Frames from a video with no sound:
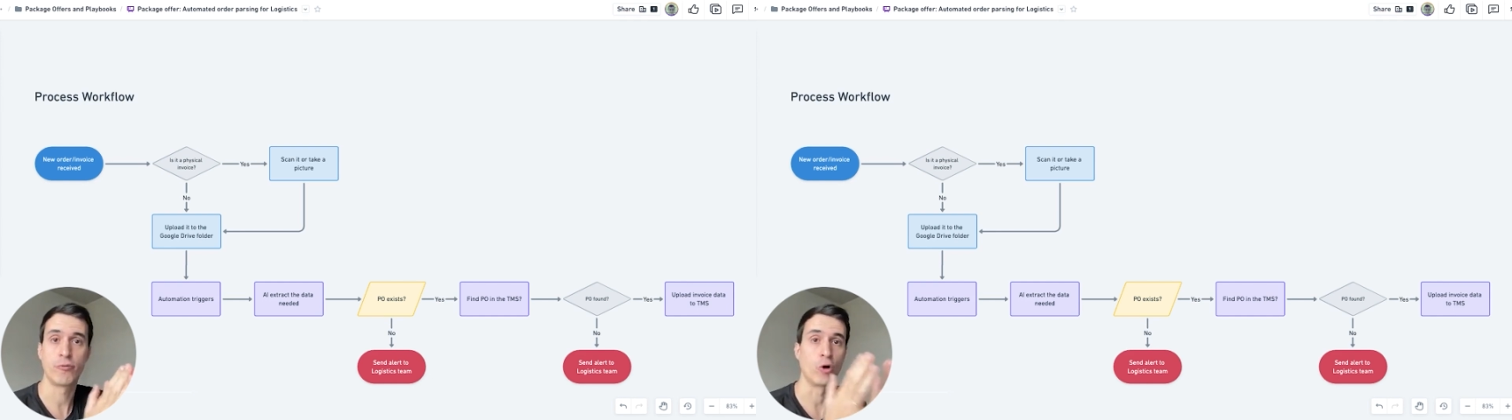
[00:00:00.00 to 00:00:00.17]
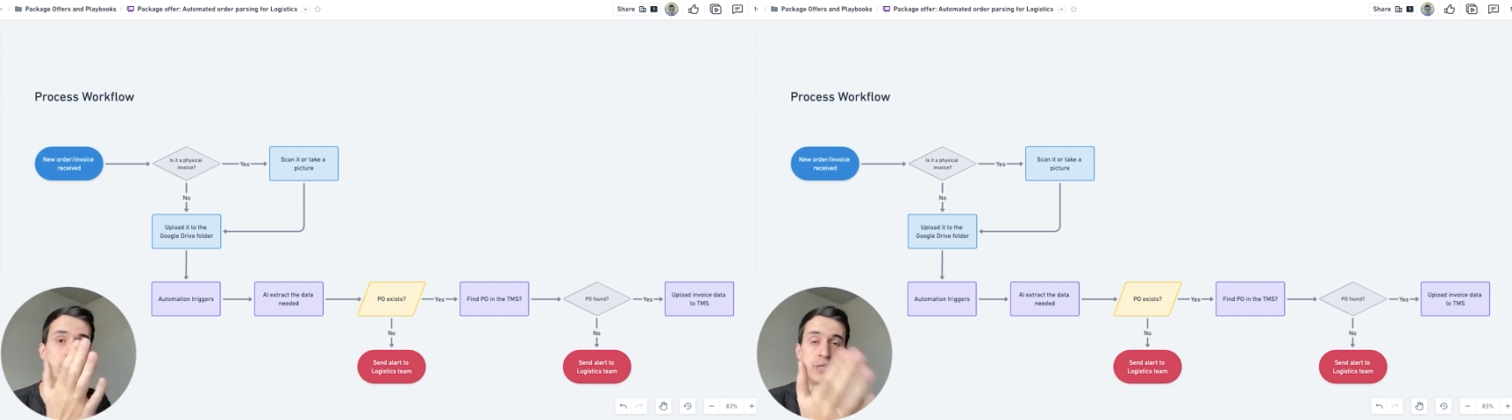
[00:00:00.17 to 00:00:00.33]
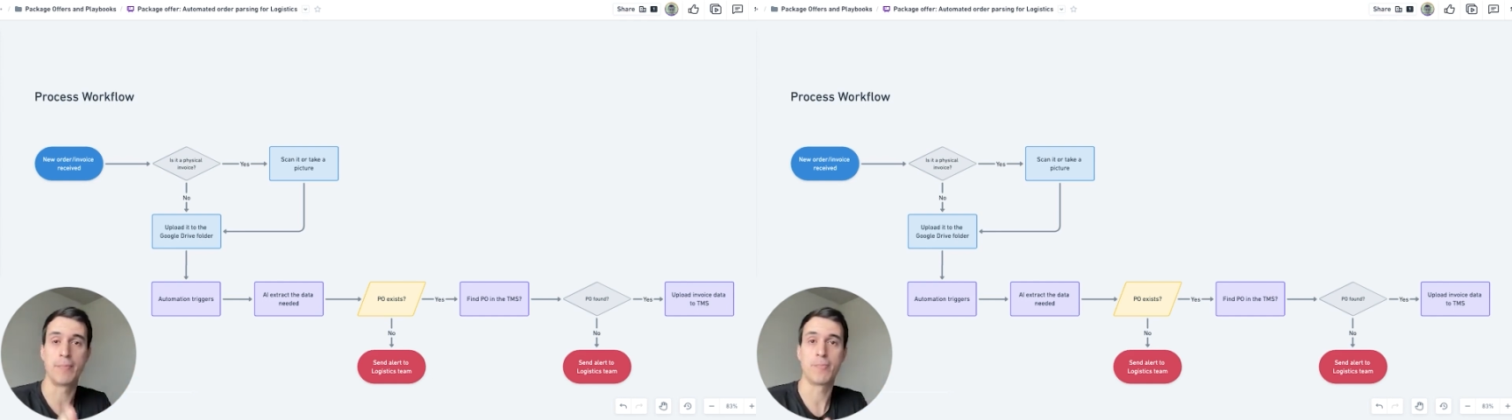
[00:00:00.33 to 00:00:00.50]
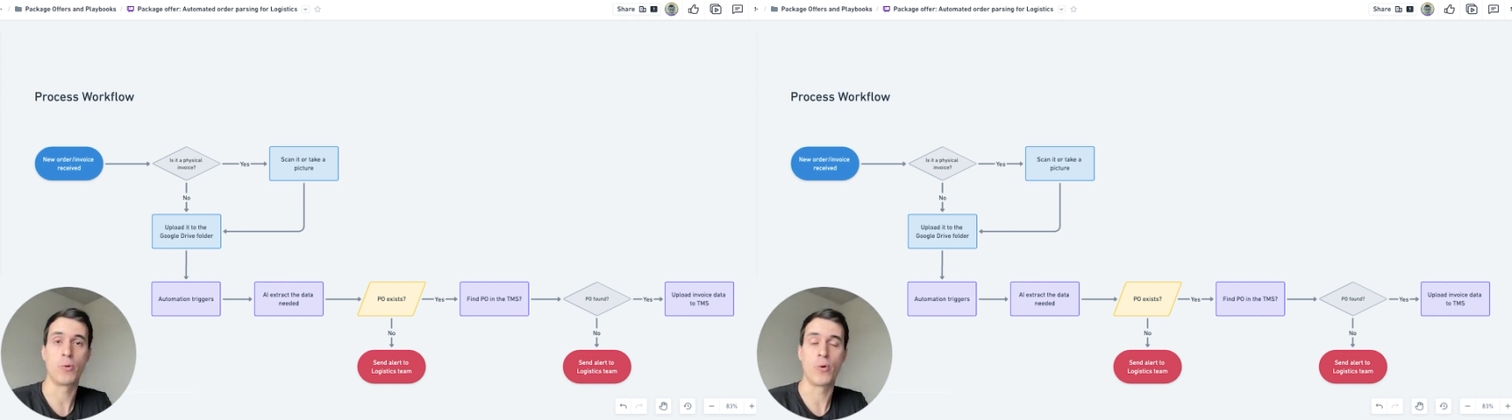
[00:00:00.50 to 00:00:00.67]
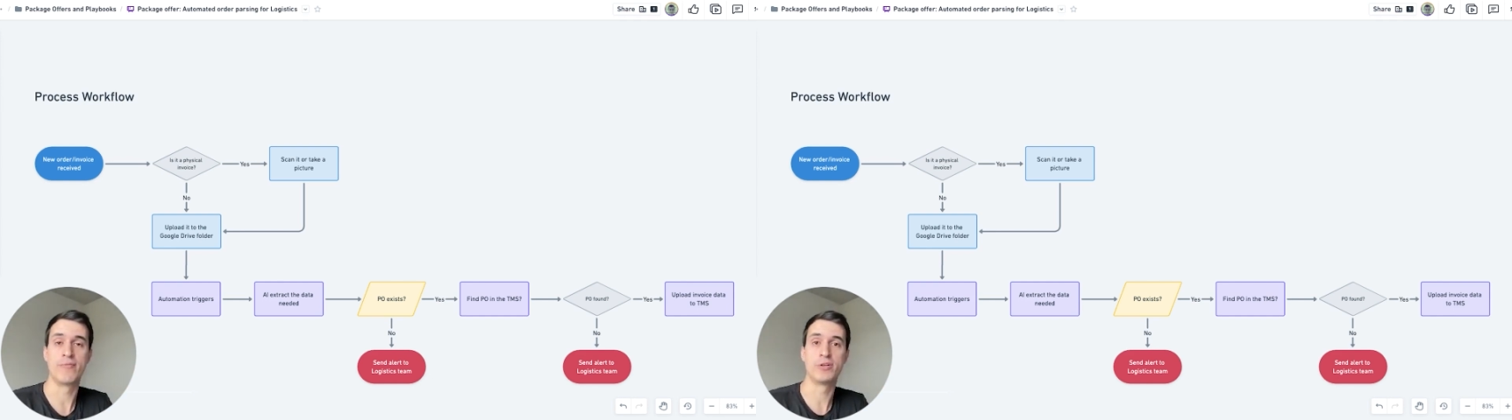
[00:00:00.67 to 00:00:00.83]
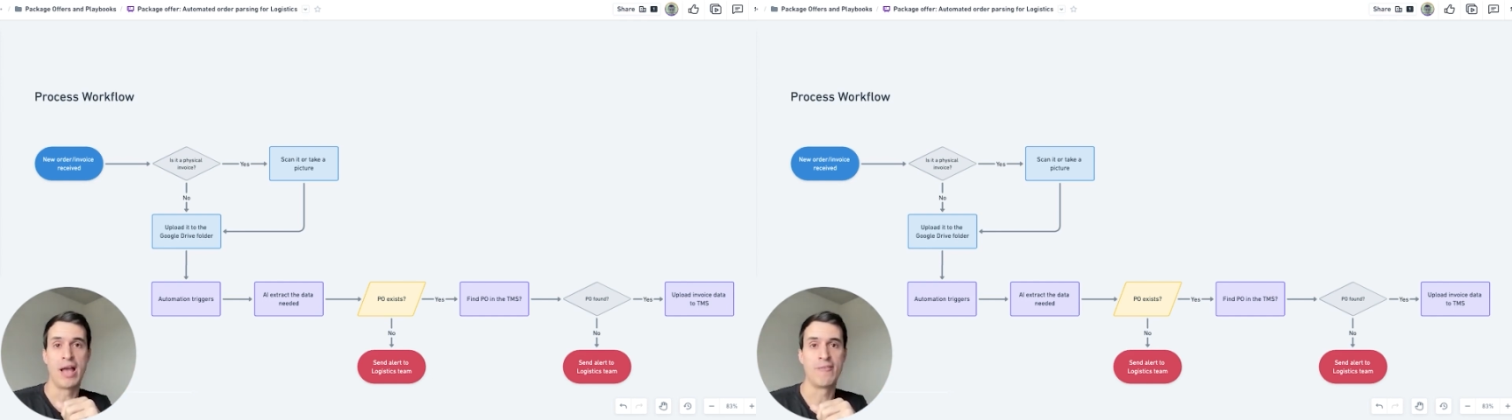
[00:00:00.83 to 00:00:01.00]
for example
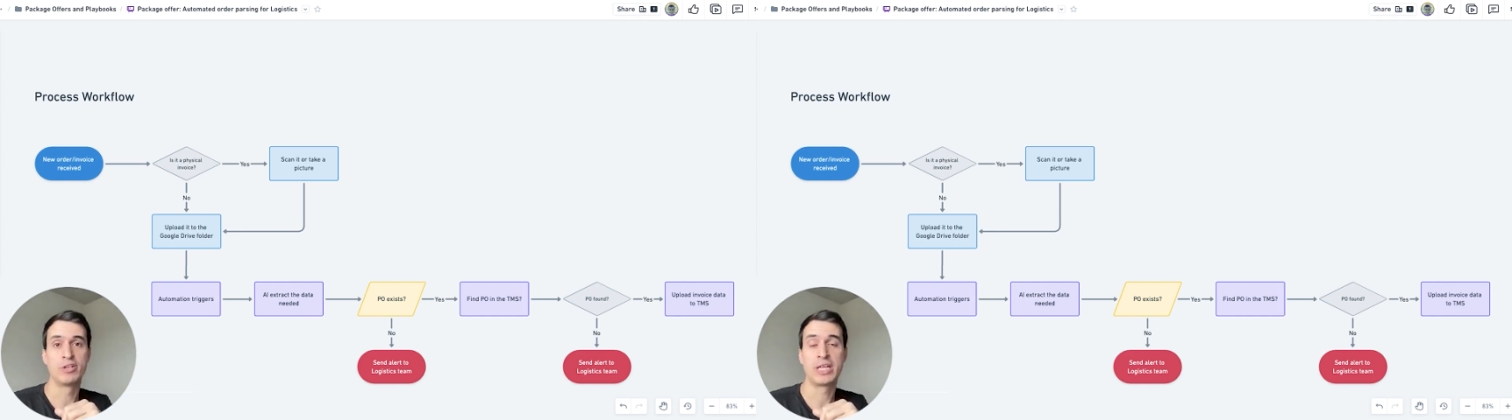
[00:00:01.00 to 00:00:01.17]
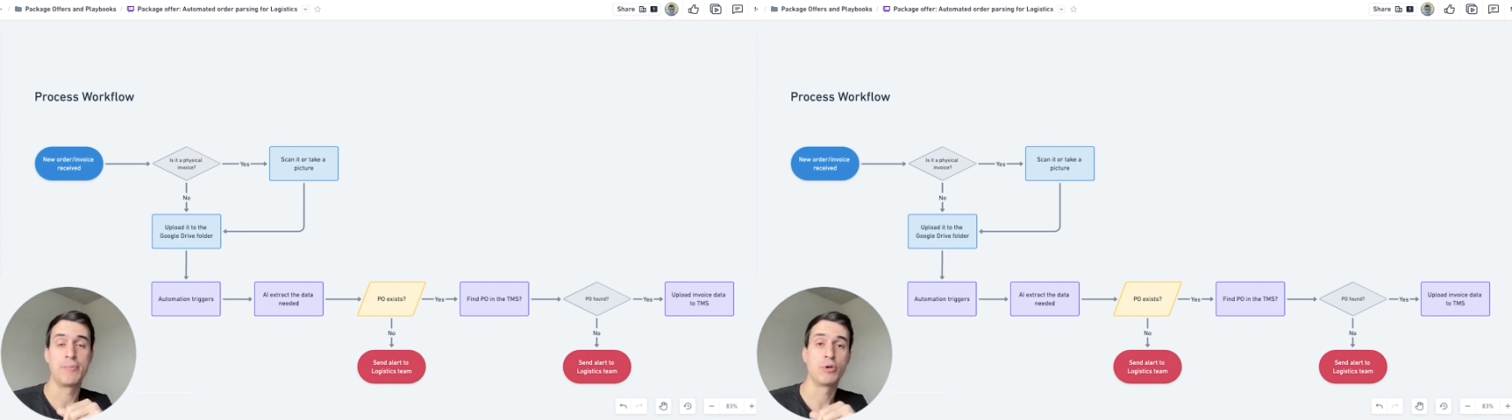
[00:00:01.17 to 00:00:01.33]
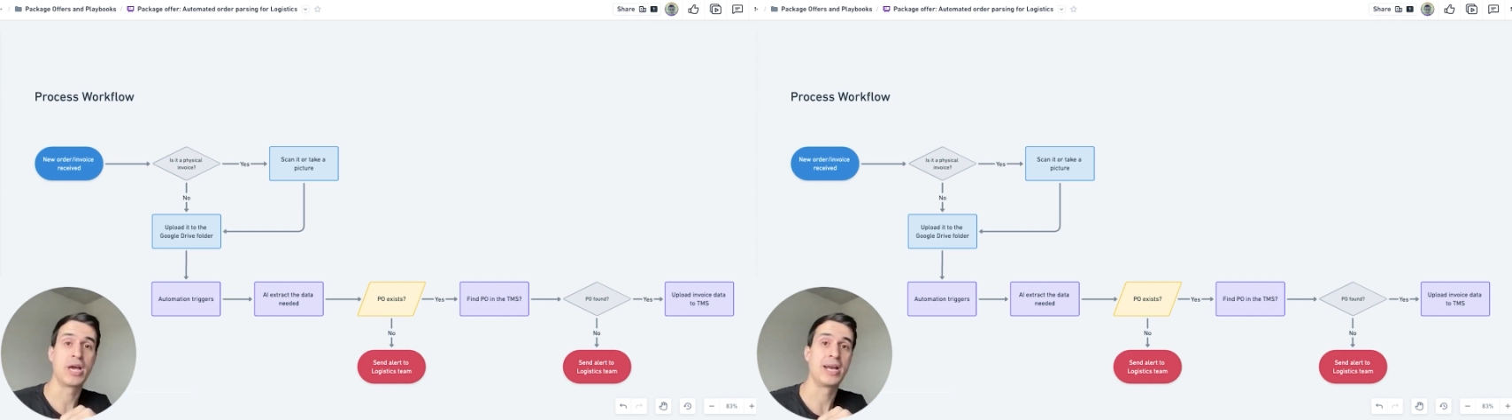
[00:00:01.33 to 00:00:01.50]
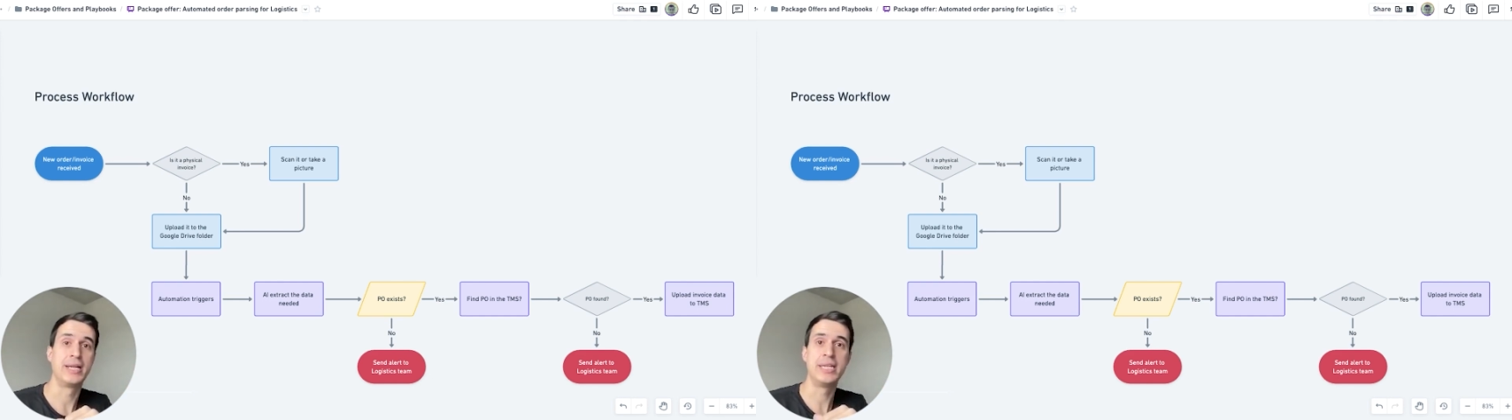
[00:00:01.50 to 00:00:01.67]
every, every time you get a